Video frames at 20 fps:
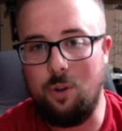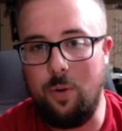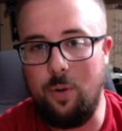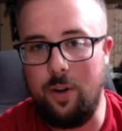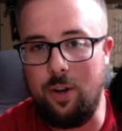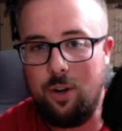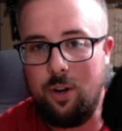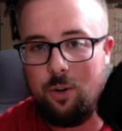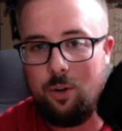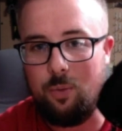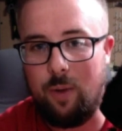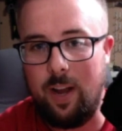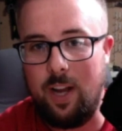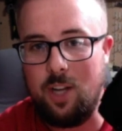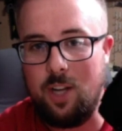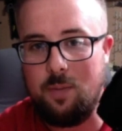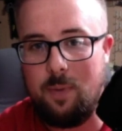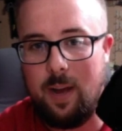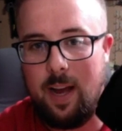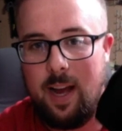in your
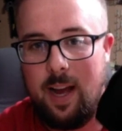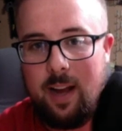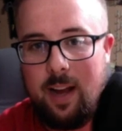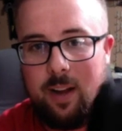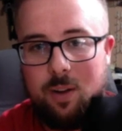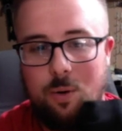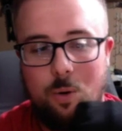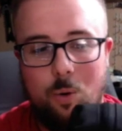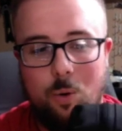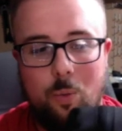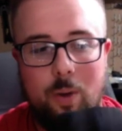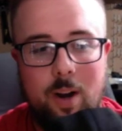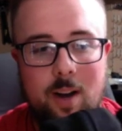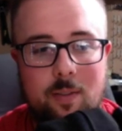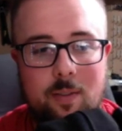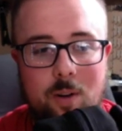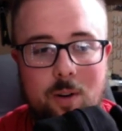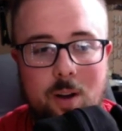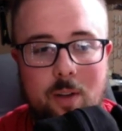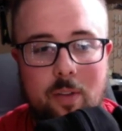range bag or
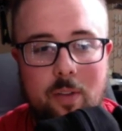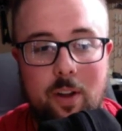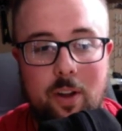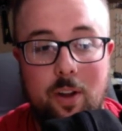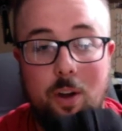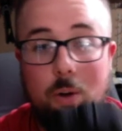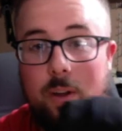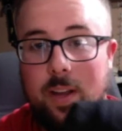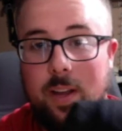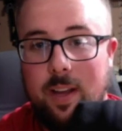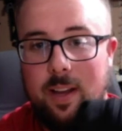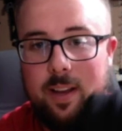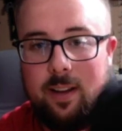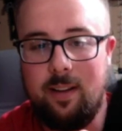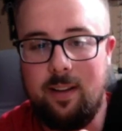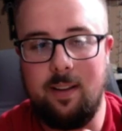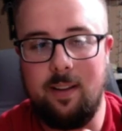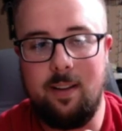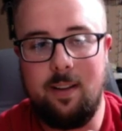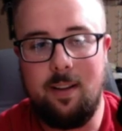whatever on the go
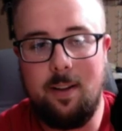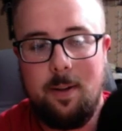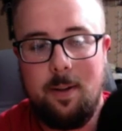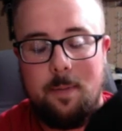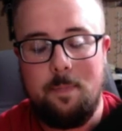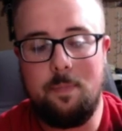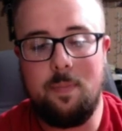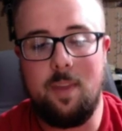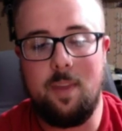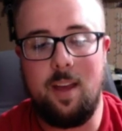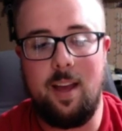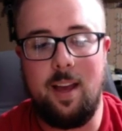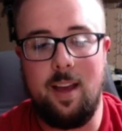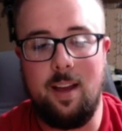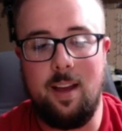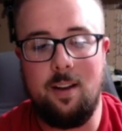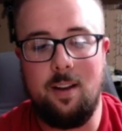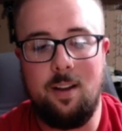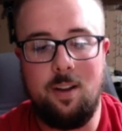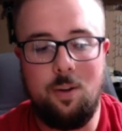kit.
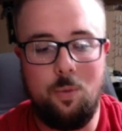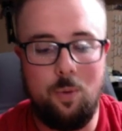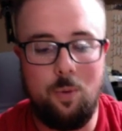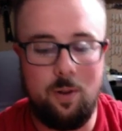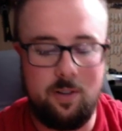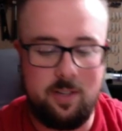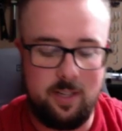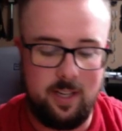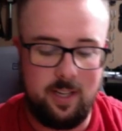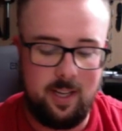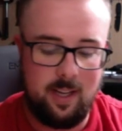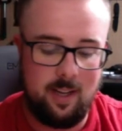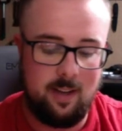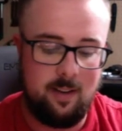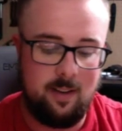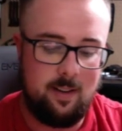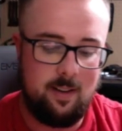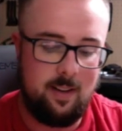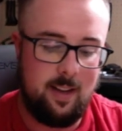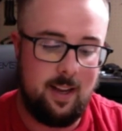And once
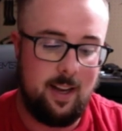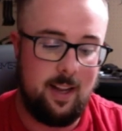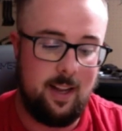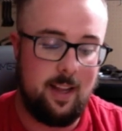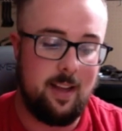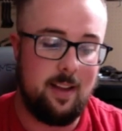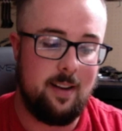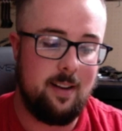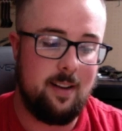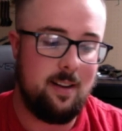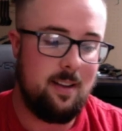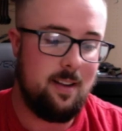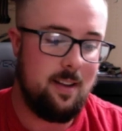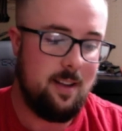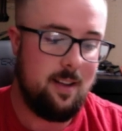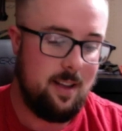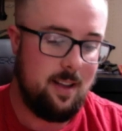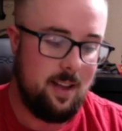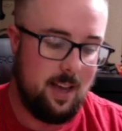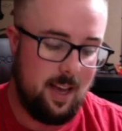again, in it
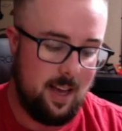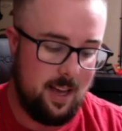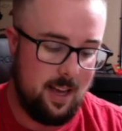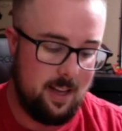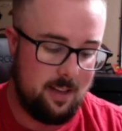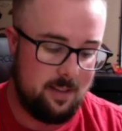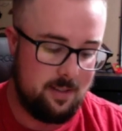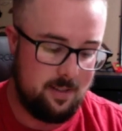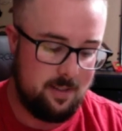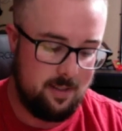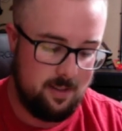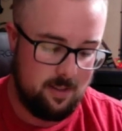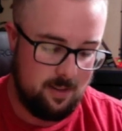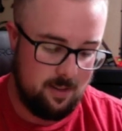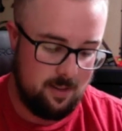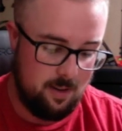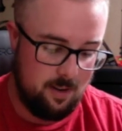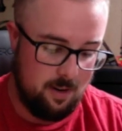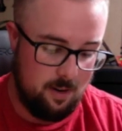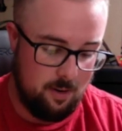has
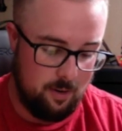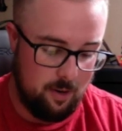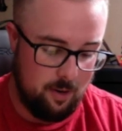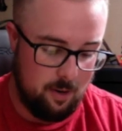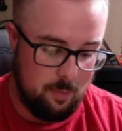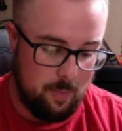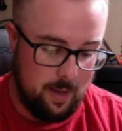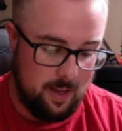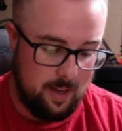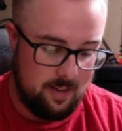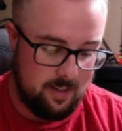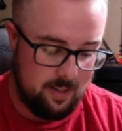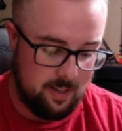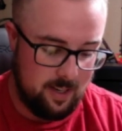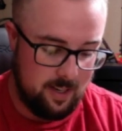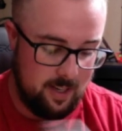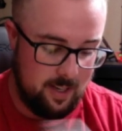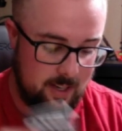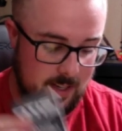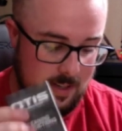all your basic
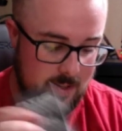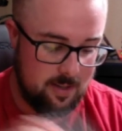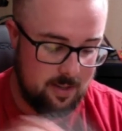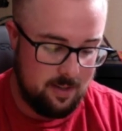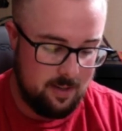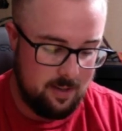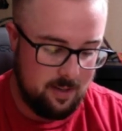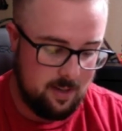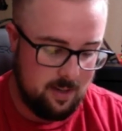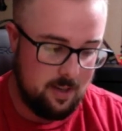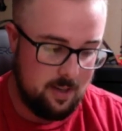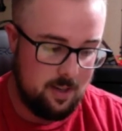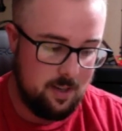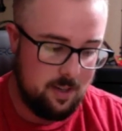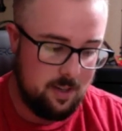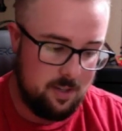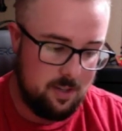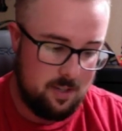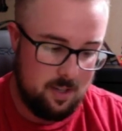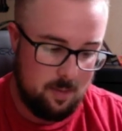needs,
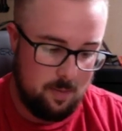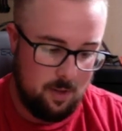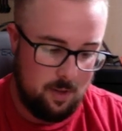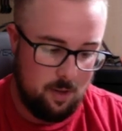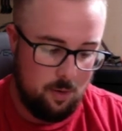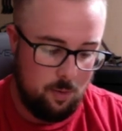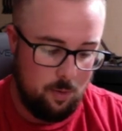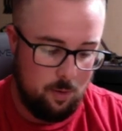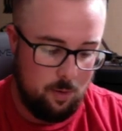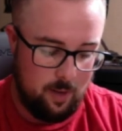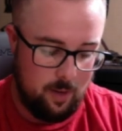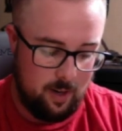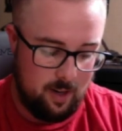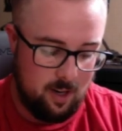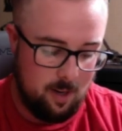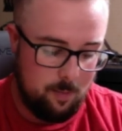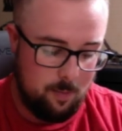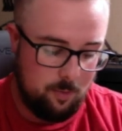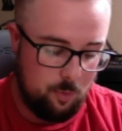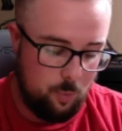some of the oil that
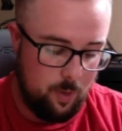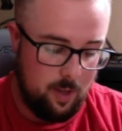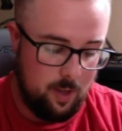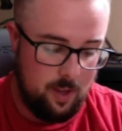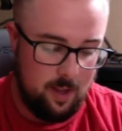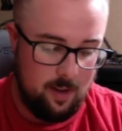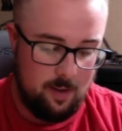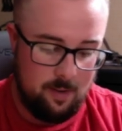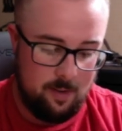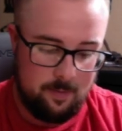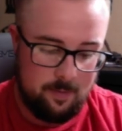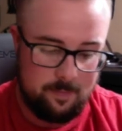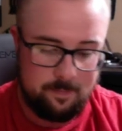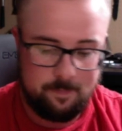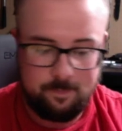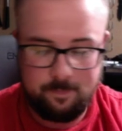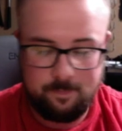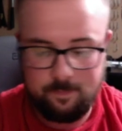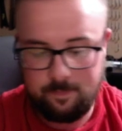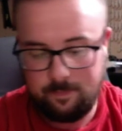comes with it.
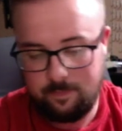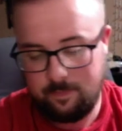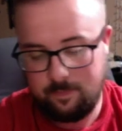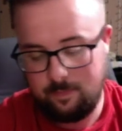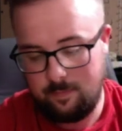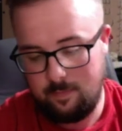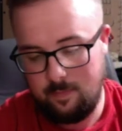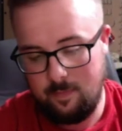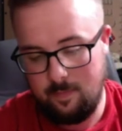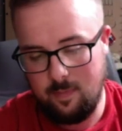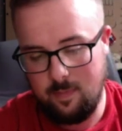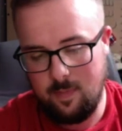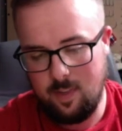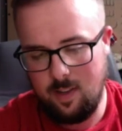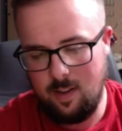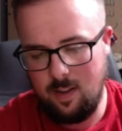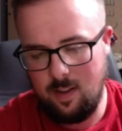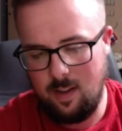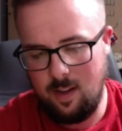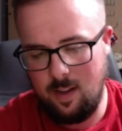
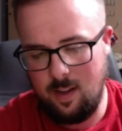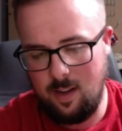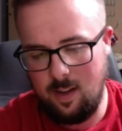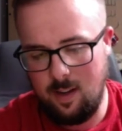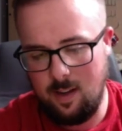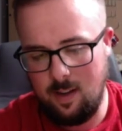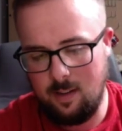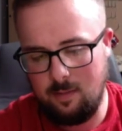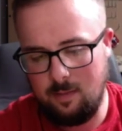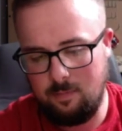Some